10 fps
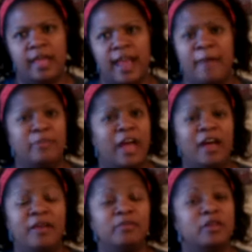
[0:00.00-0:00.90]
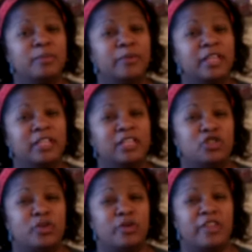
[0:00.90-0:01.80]
I'm not completely
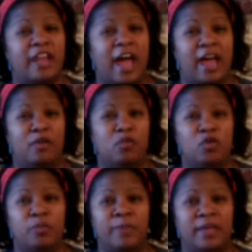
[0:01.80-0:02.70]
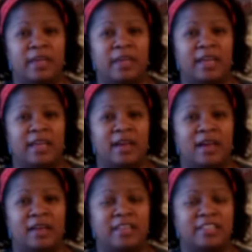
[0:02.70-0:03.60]
sure that I will be
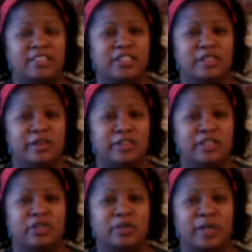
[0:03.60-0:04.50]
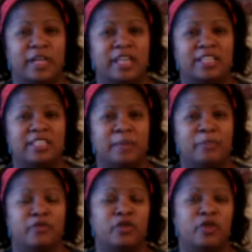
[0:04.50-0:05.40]
necessarily doing any type
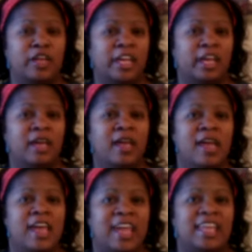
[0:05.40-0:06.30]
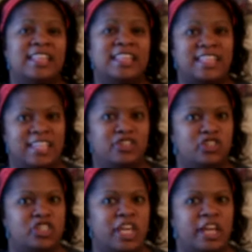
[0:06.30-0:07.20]
of cooking in
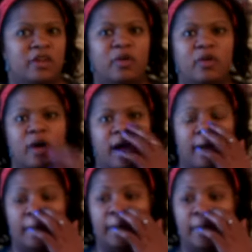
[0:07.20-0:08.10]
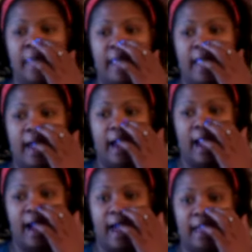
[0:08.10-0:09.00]
this channel.
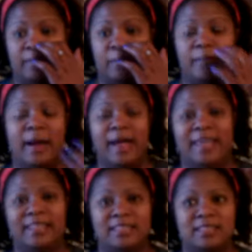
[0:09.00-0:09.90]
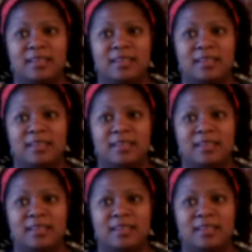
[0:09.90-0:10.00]
I might